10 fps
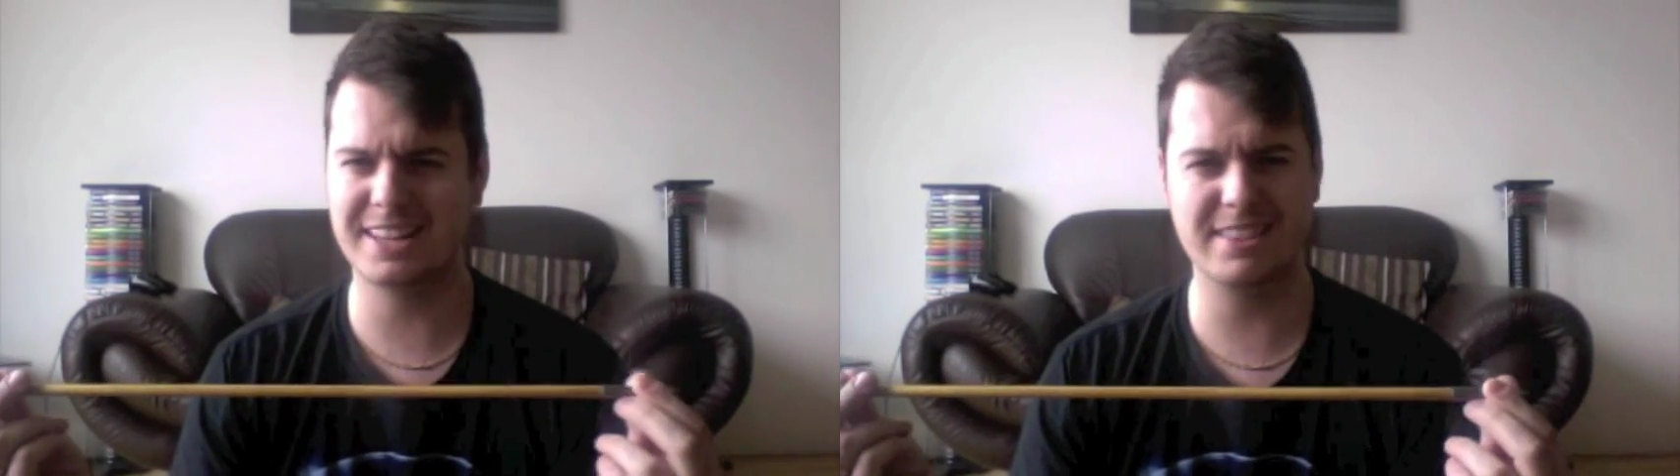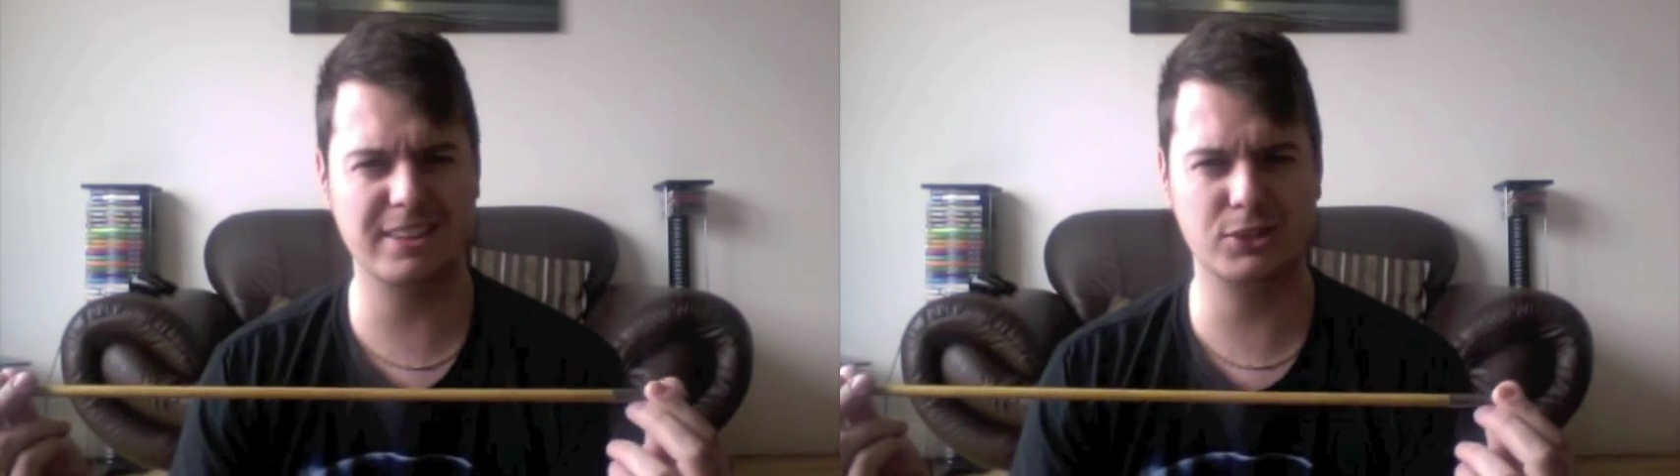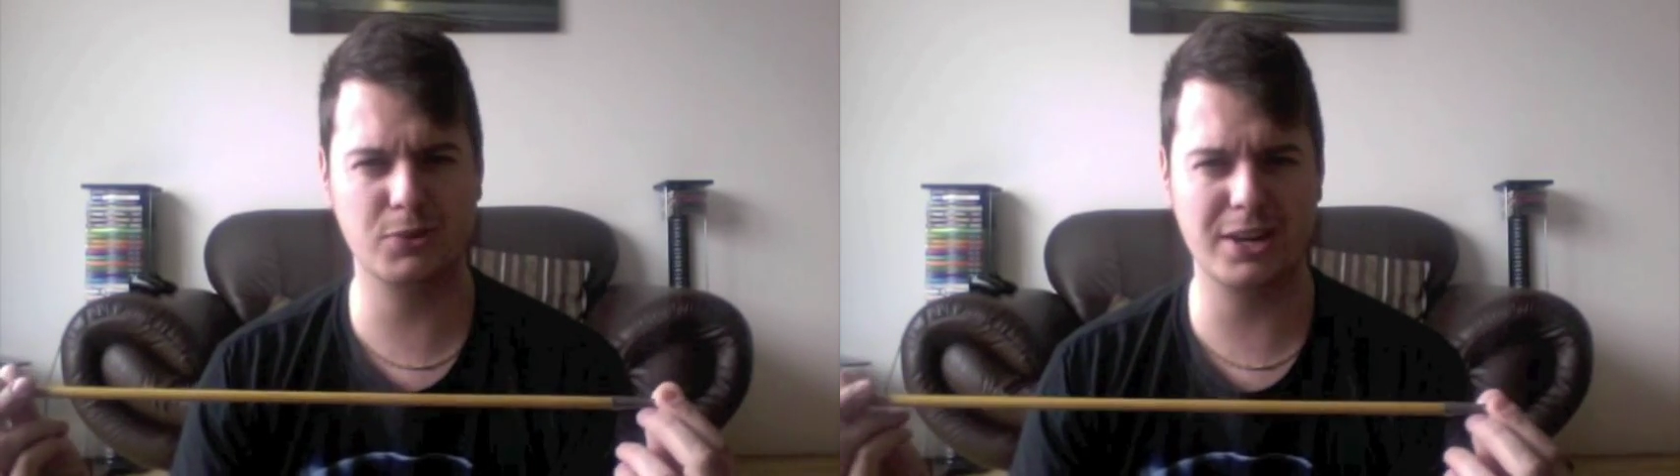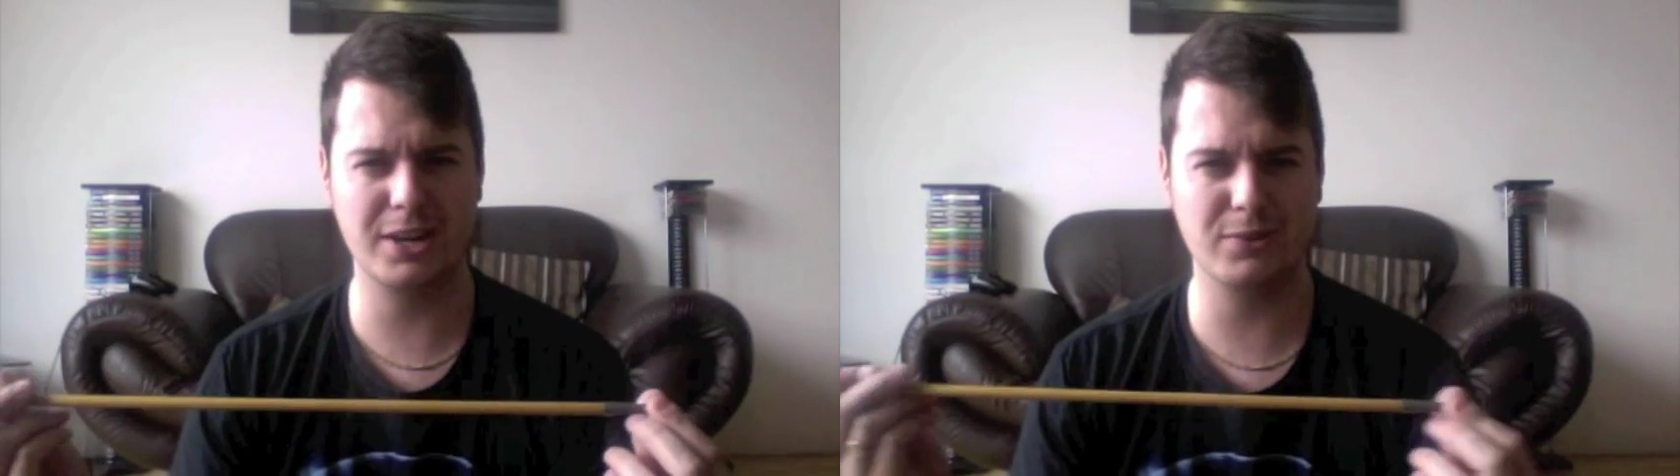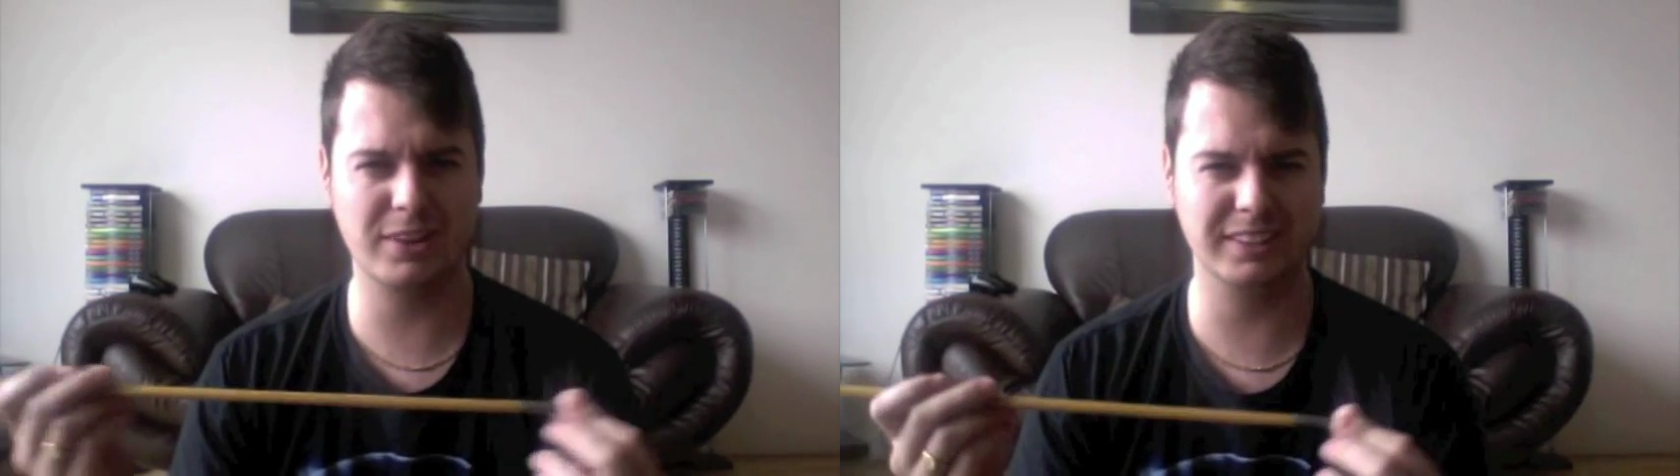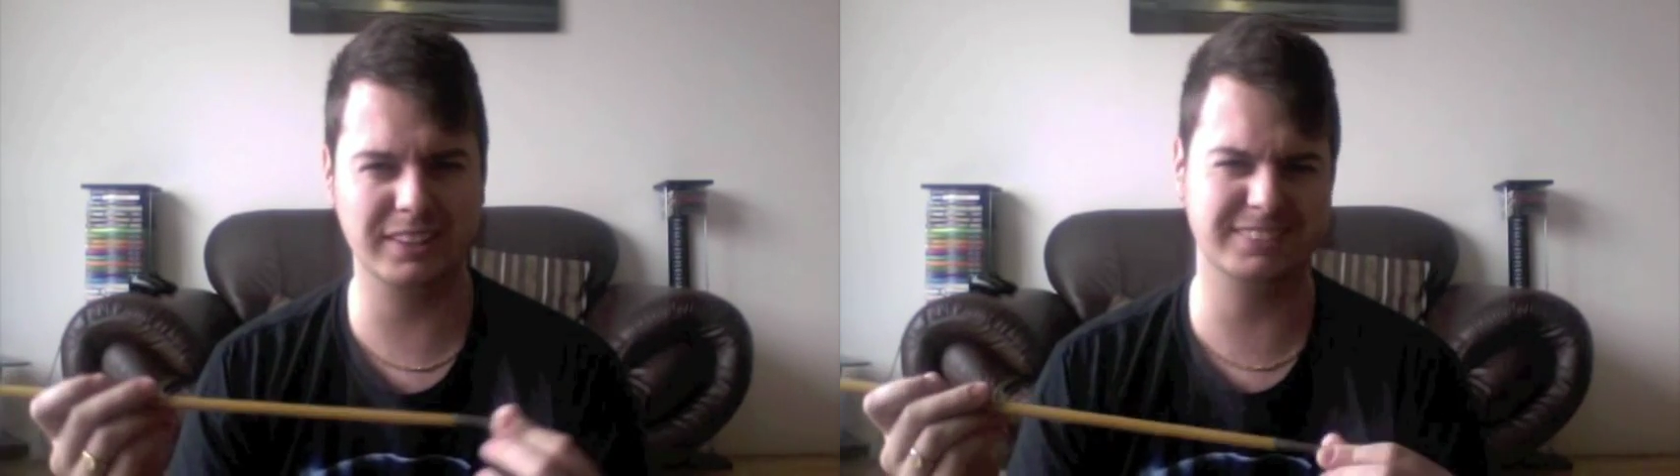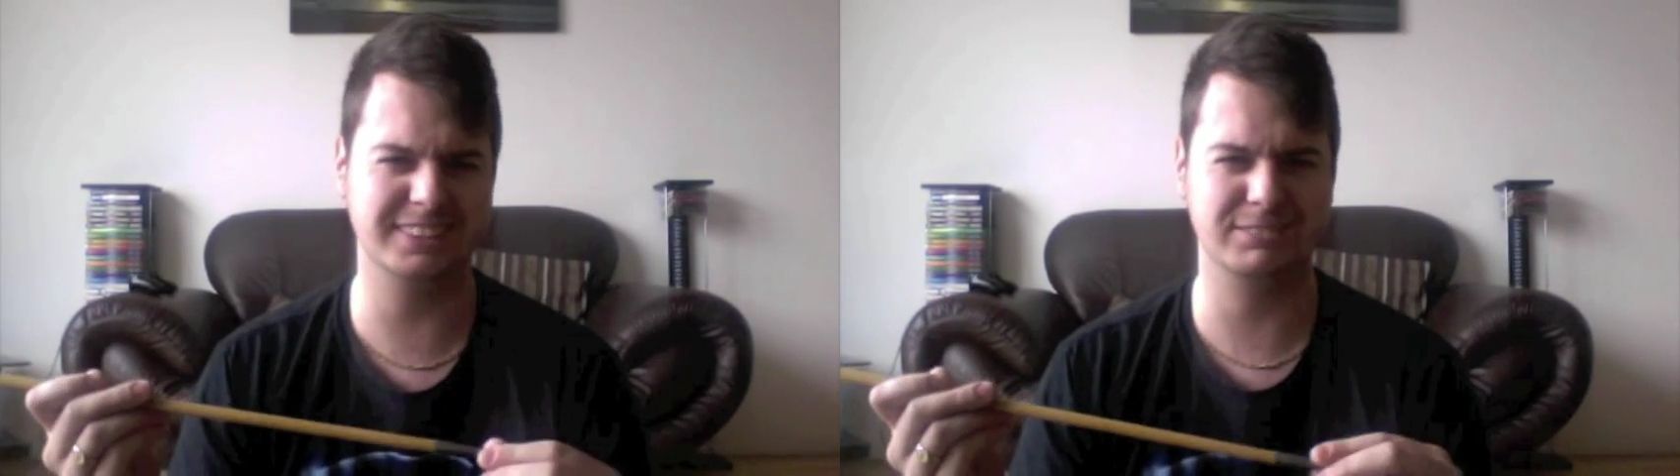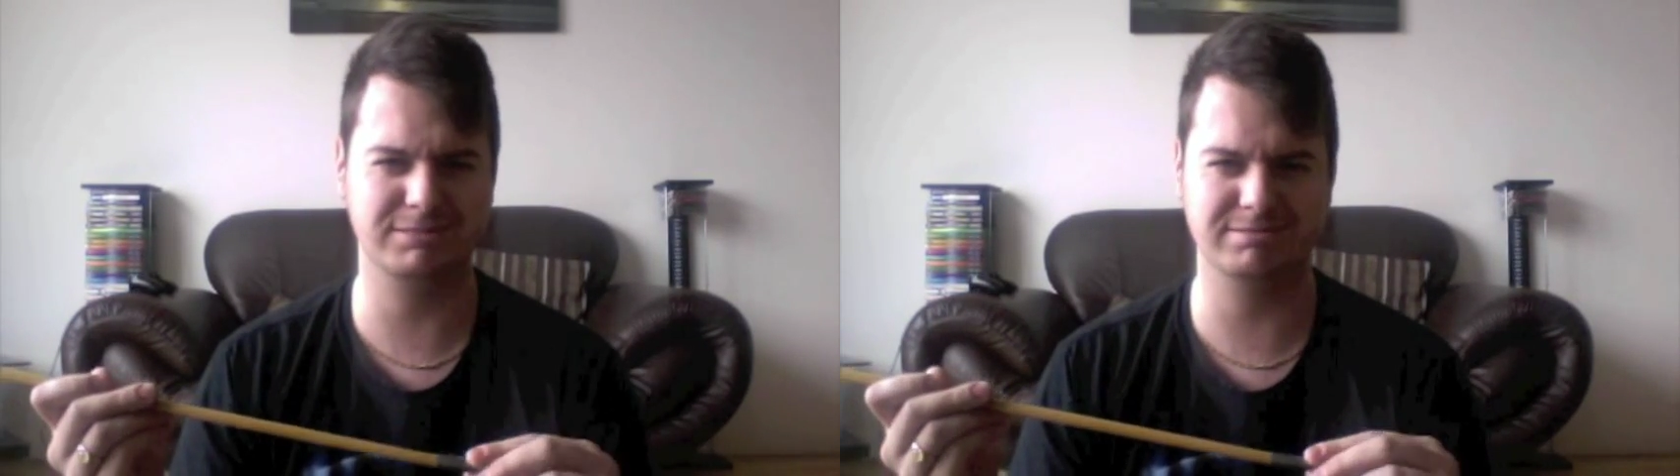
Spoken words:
anything to anyone, it's